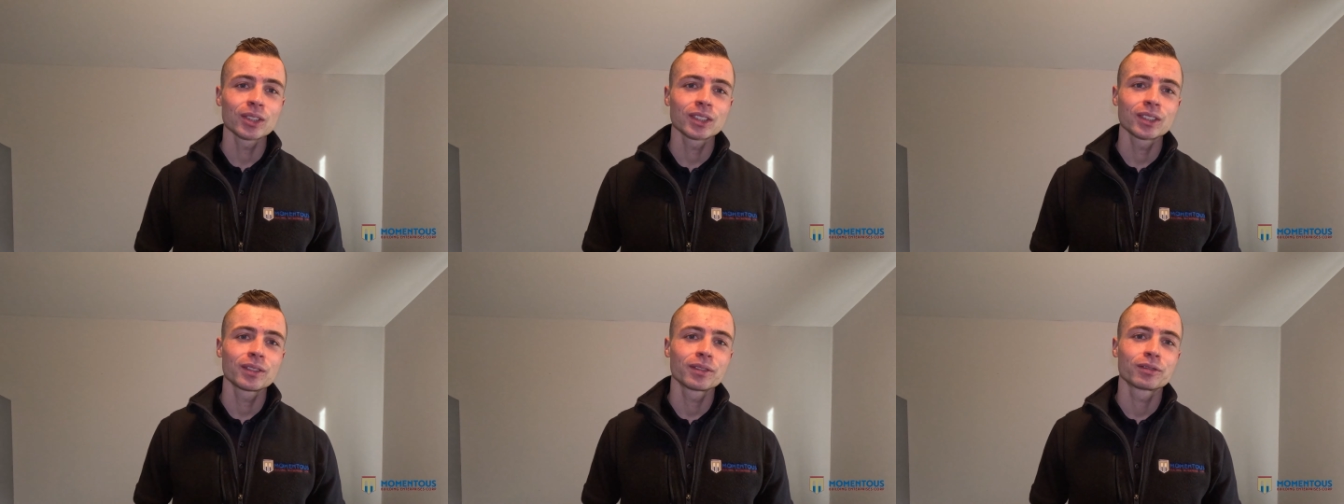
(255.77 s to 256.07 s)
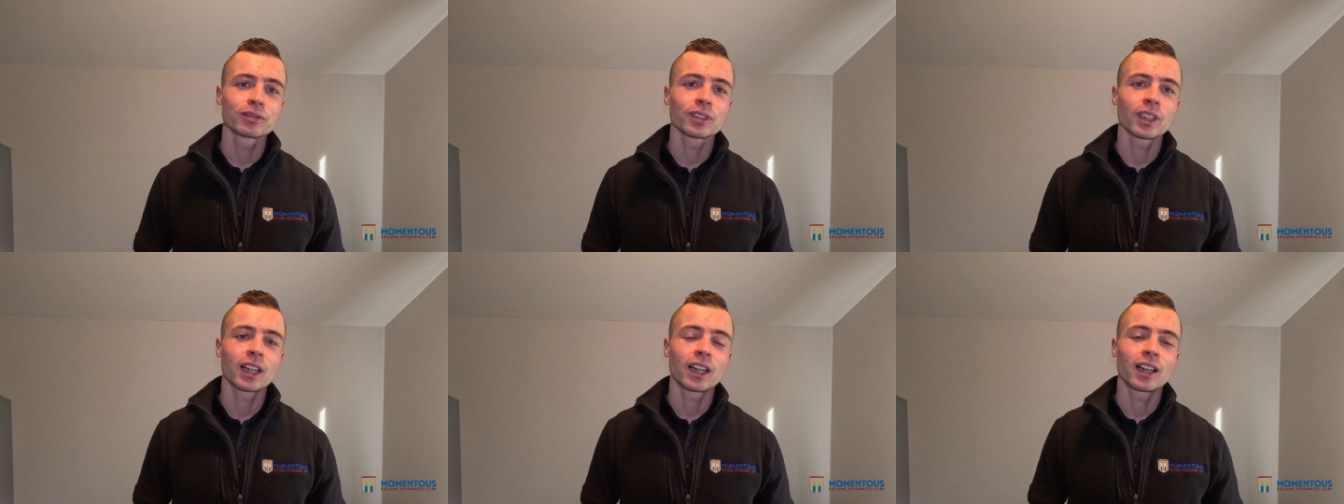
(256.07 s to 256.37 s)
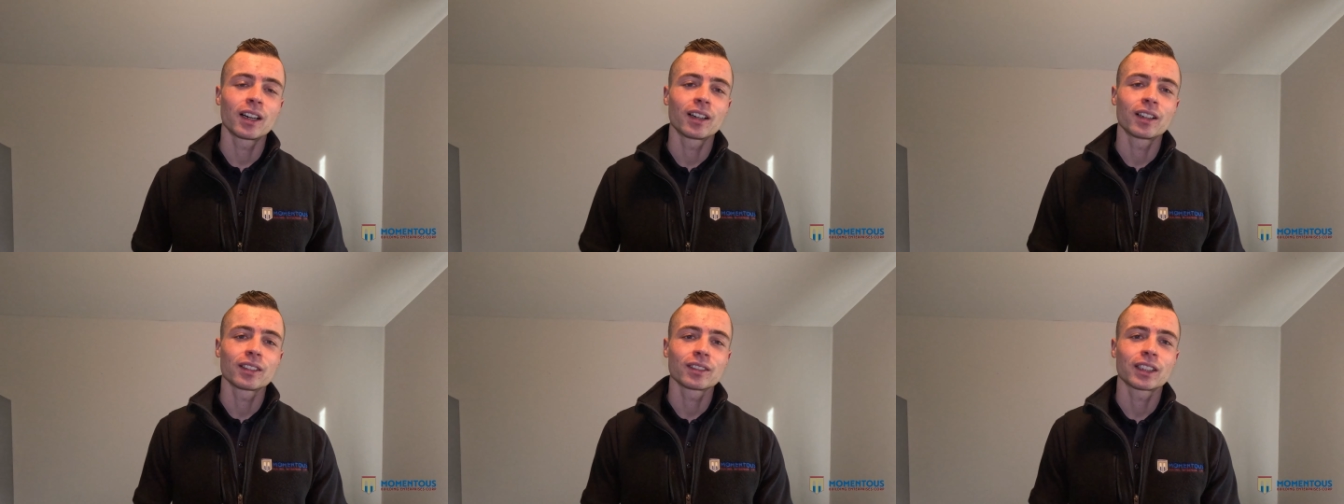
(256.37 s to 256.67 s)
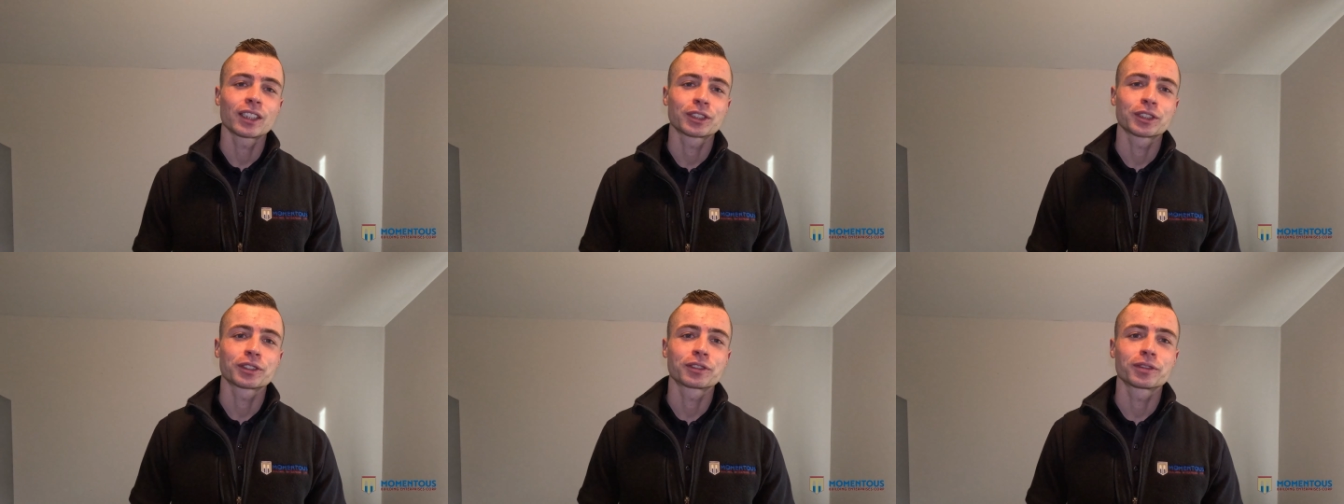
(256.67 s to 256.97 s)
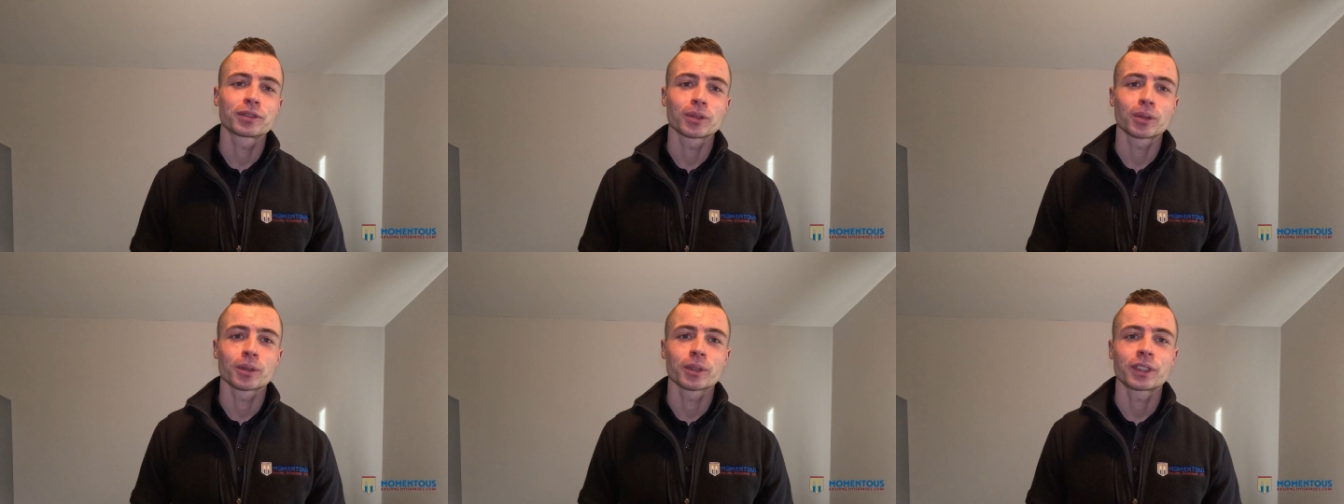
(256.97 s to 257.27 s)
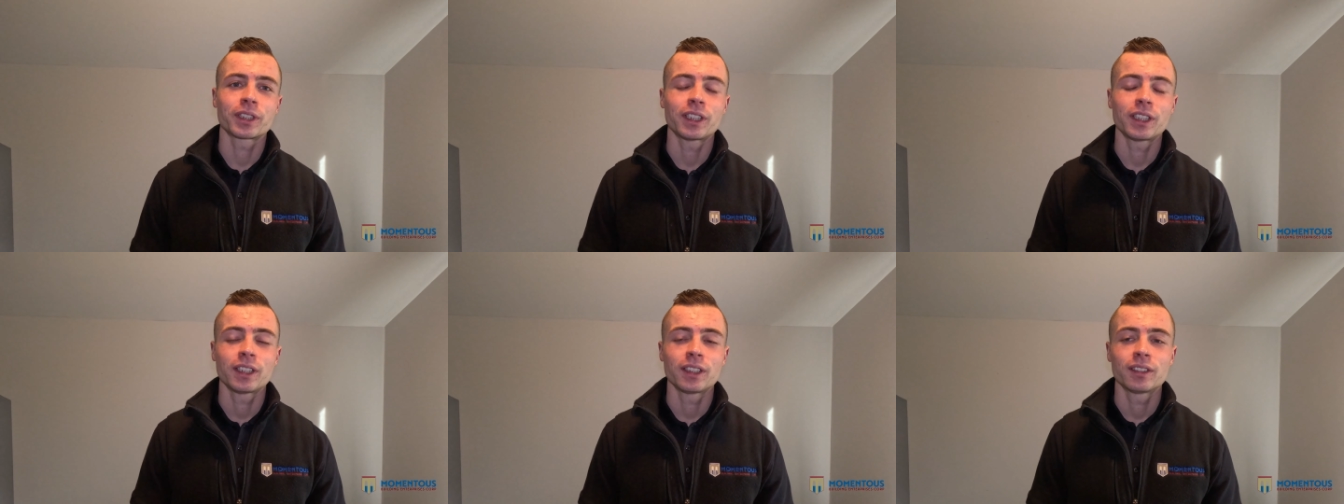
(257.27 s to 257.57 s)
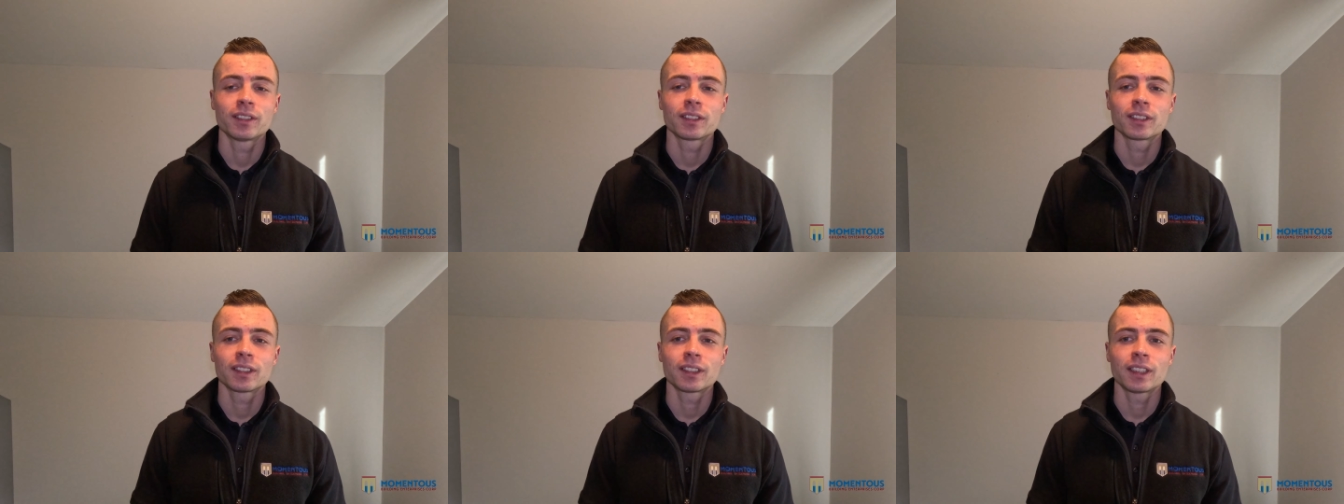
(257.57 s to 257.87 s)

of electric floor heat